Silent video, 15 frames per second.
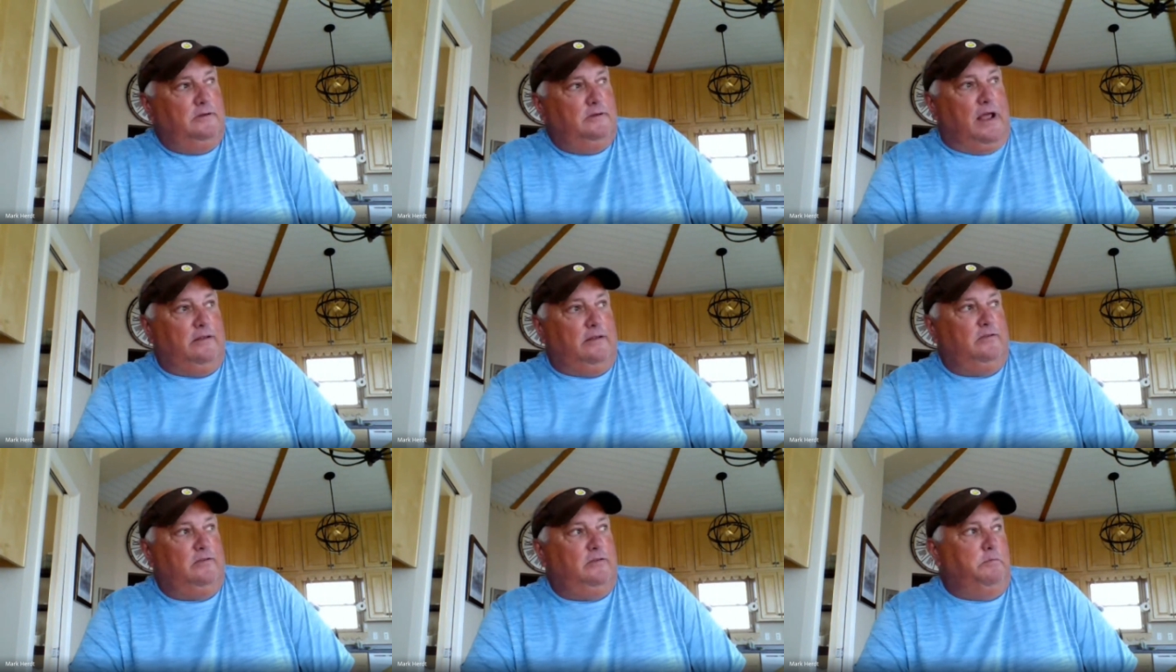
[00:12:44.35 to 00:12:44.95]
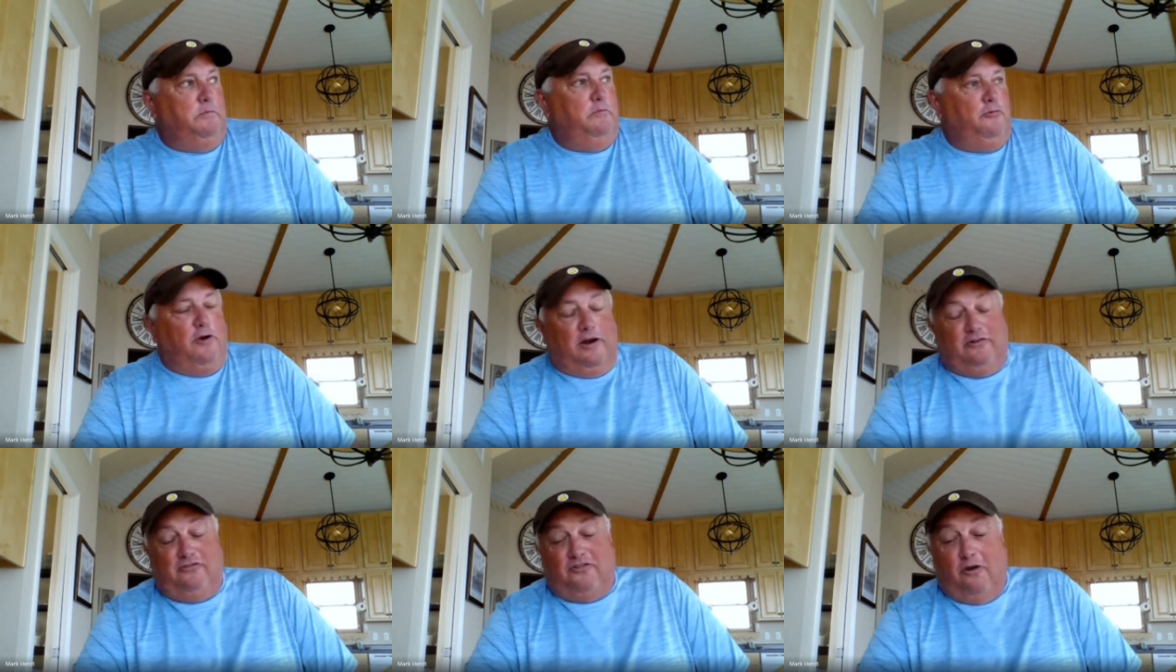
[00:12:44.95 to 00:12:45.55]
not the
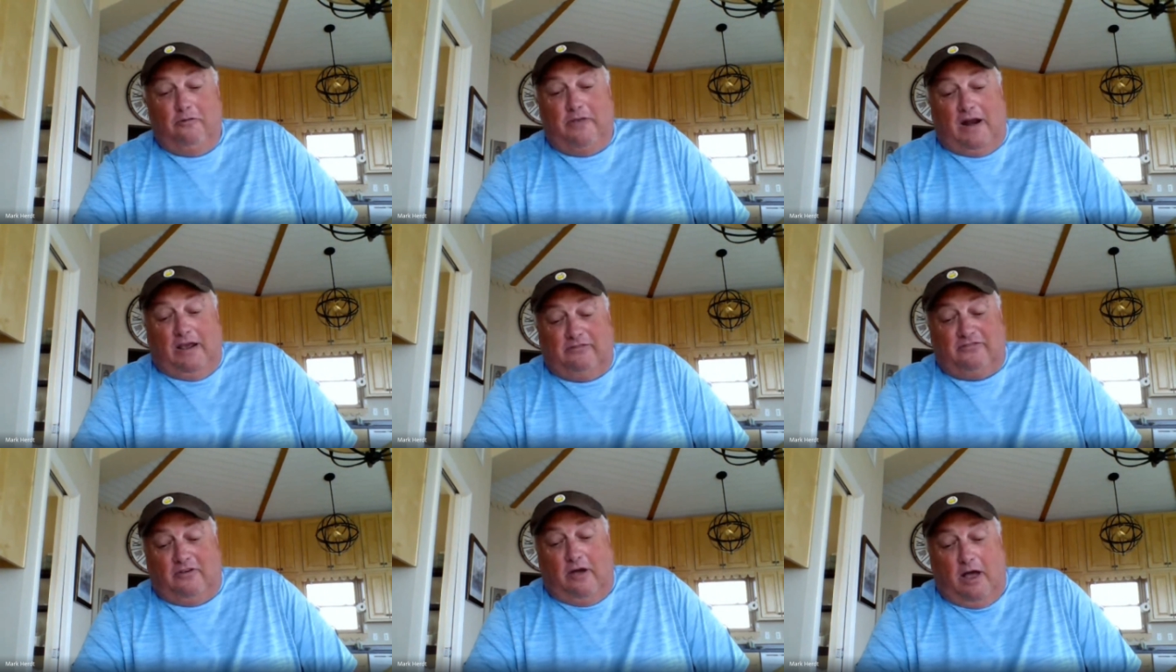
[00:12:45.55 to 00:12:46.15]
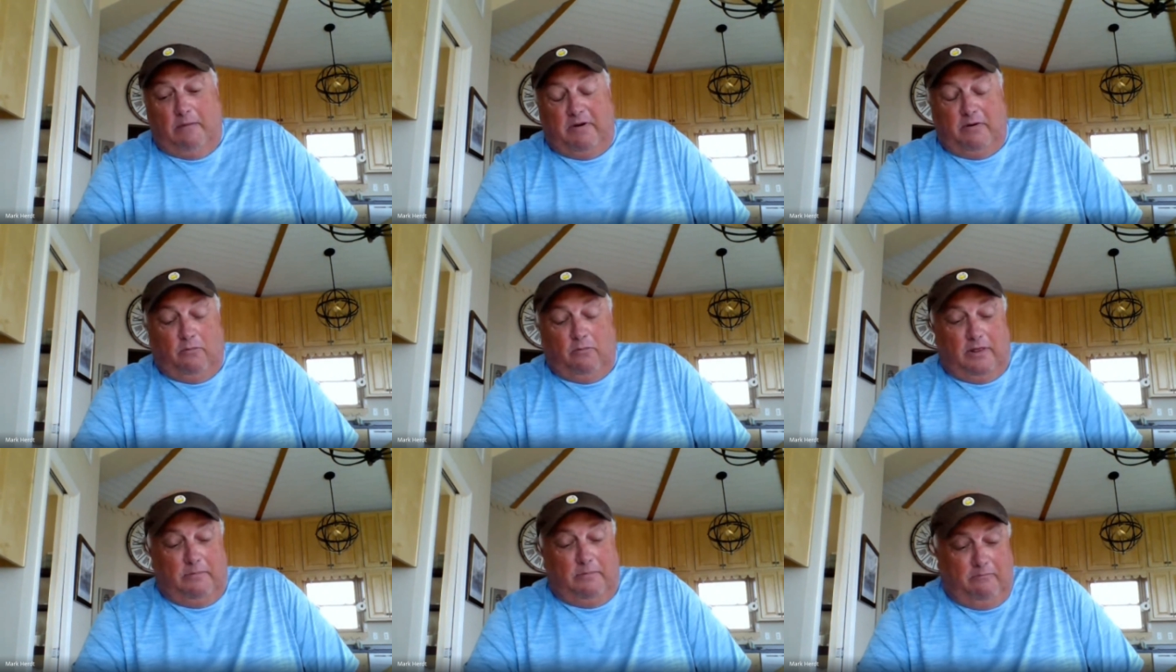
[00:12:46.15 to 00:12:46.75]
greatest show that I saw, but
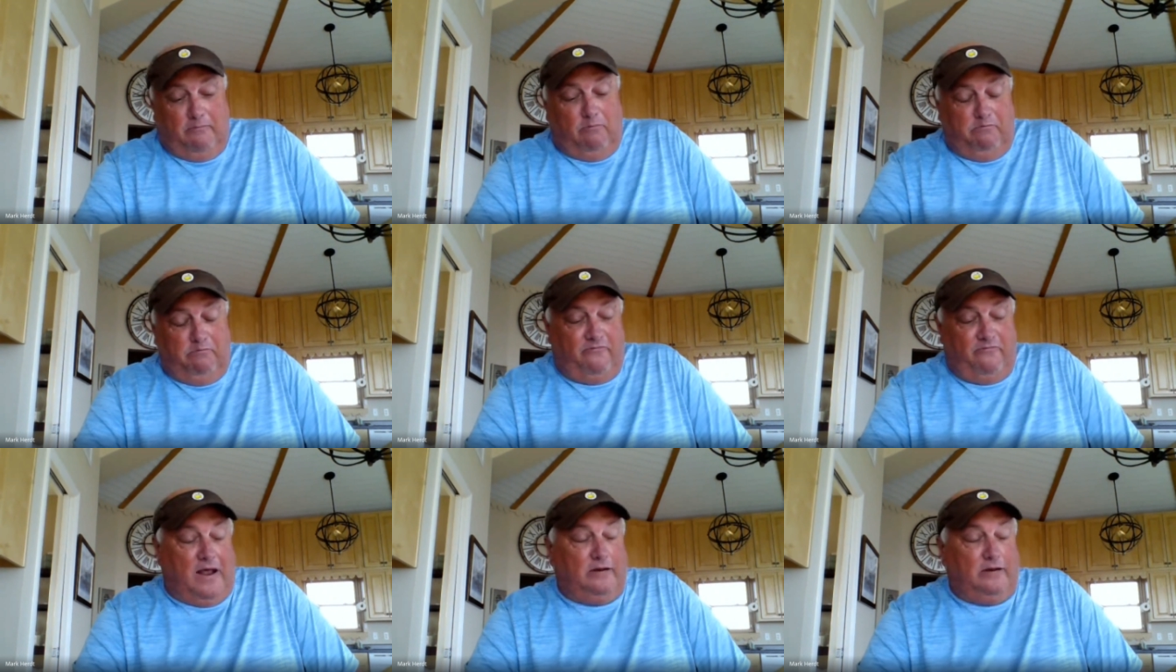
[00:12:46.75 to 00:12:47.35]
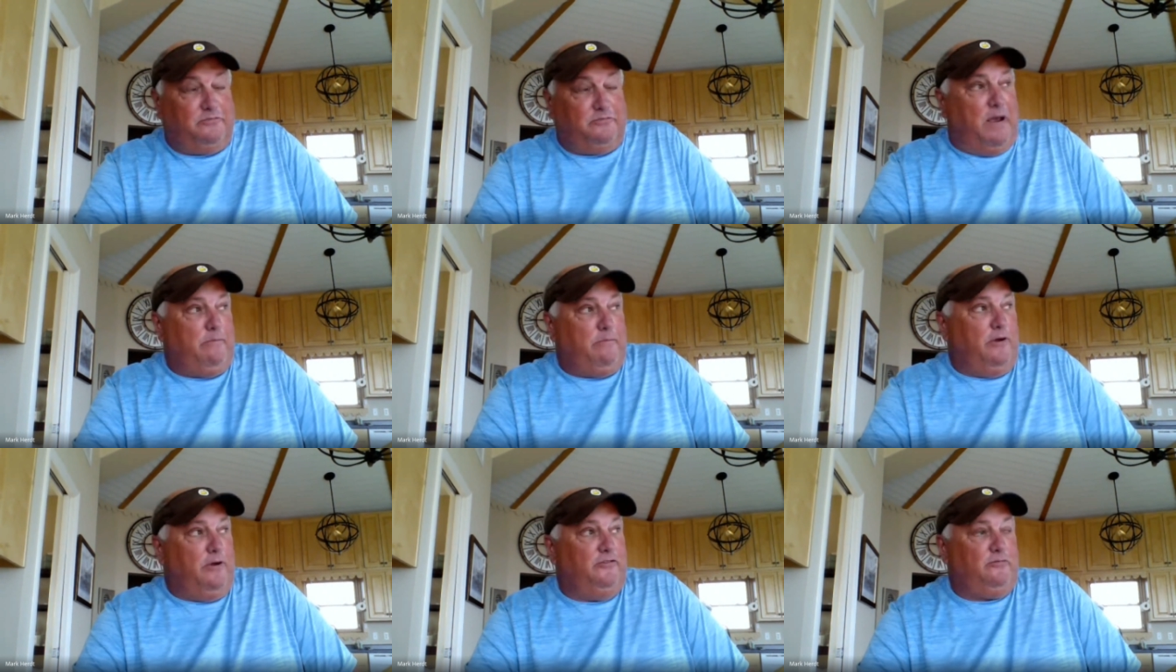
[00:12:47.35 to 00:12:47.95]
one of the fondest
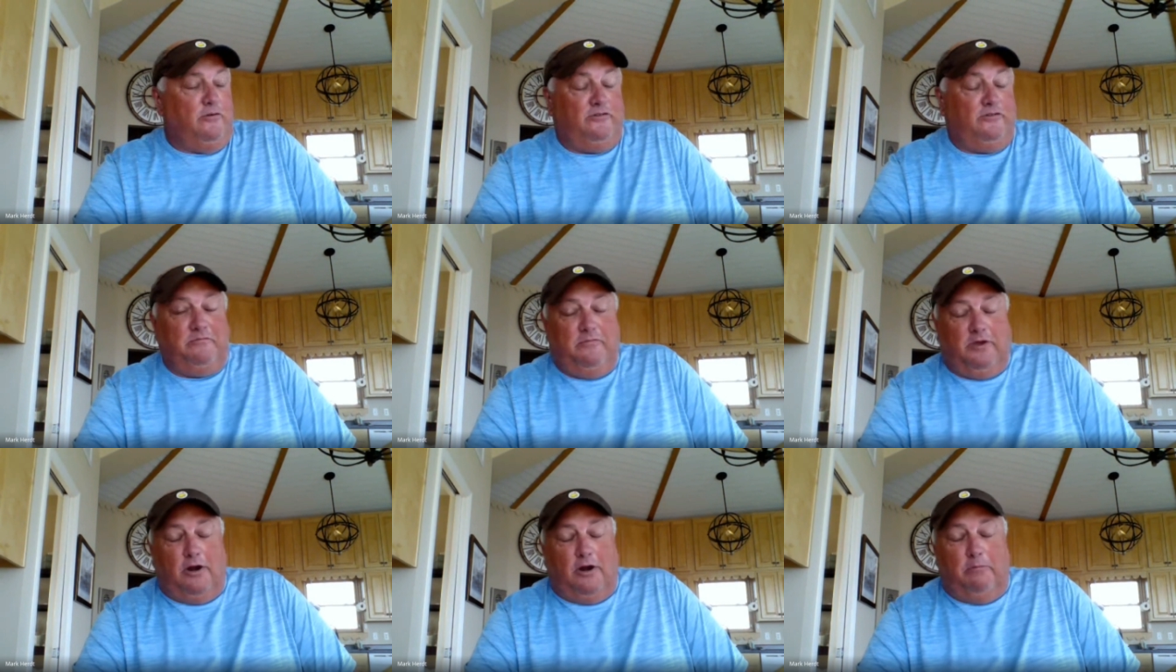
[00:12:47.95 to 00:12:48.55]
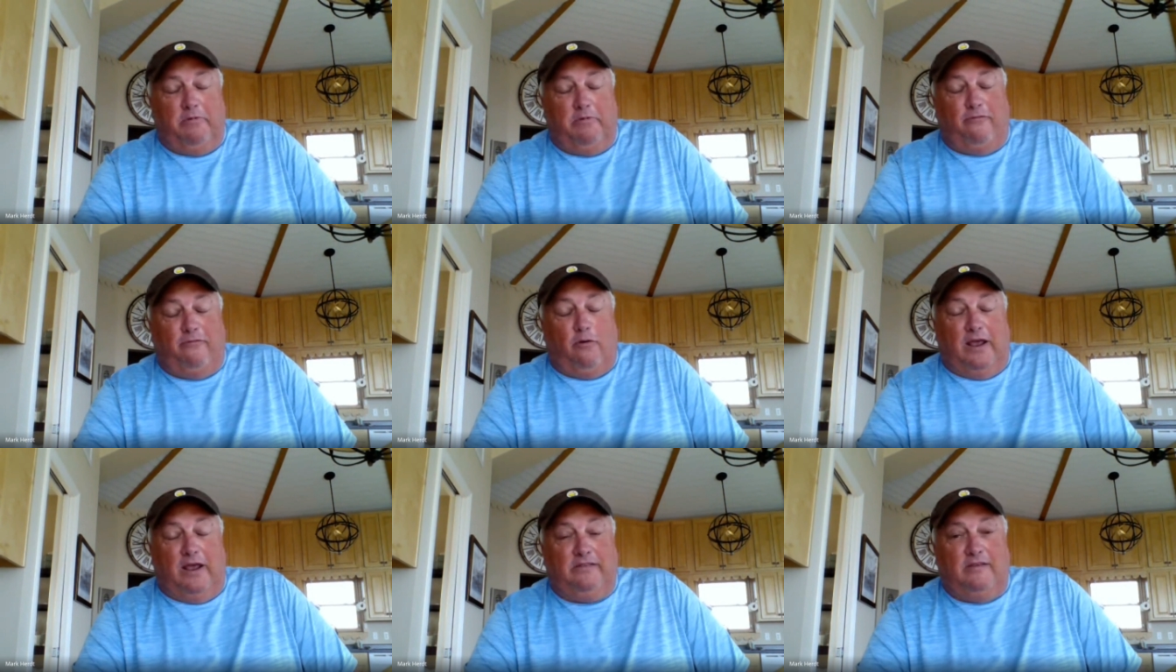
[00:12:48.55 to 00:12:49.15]
memories was, you know,
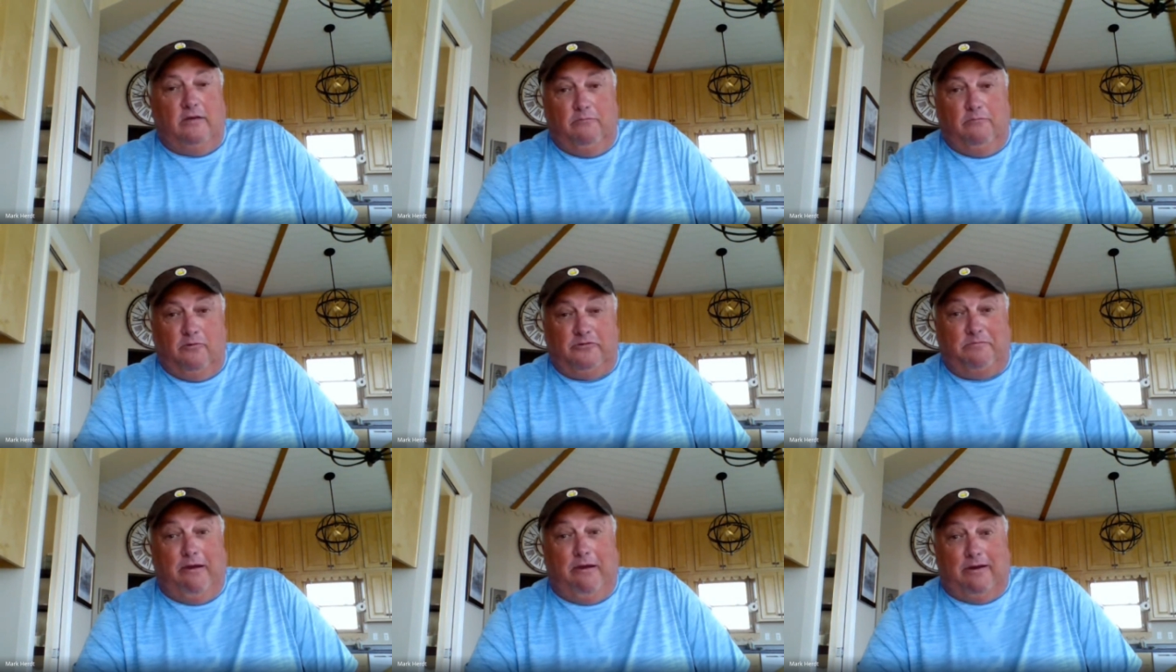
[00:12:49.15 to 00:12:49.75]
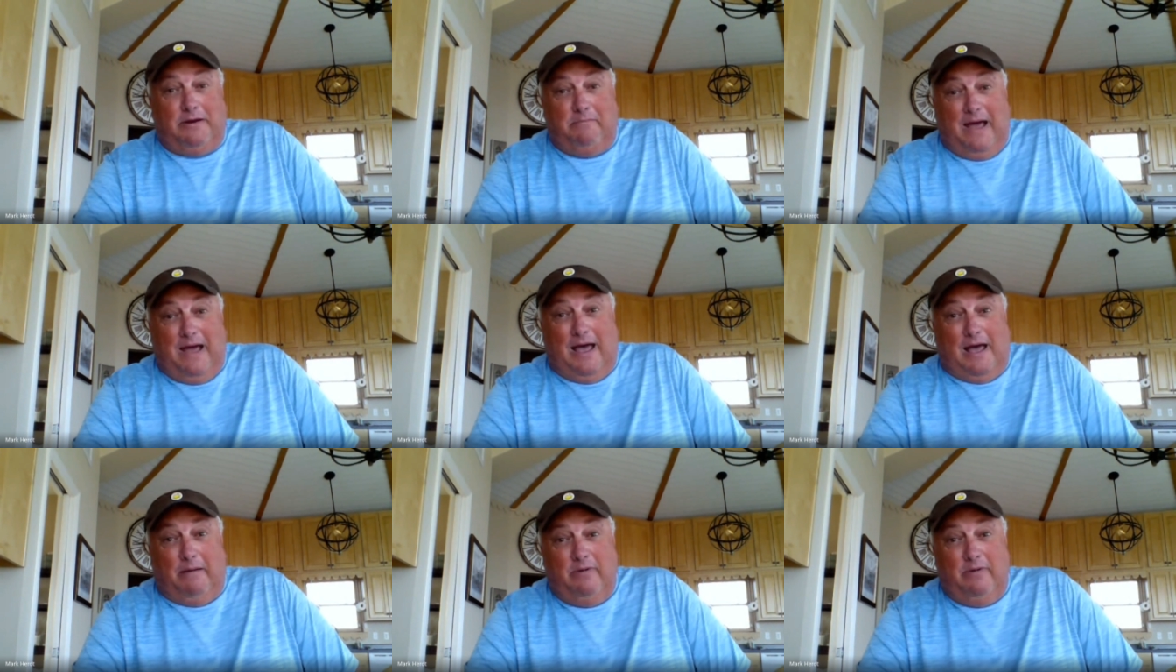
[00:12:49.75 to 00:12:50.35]
before I was married to
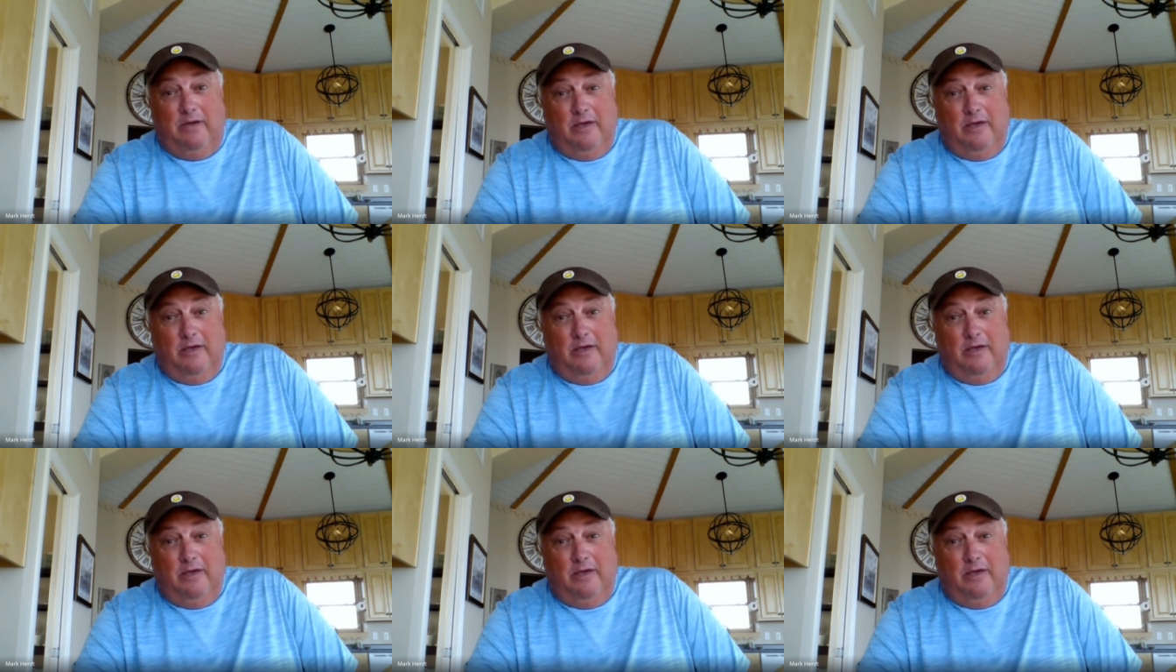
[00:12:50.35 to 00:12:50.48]
mom,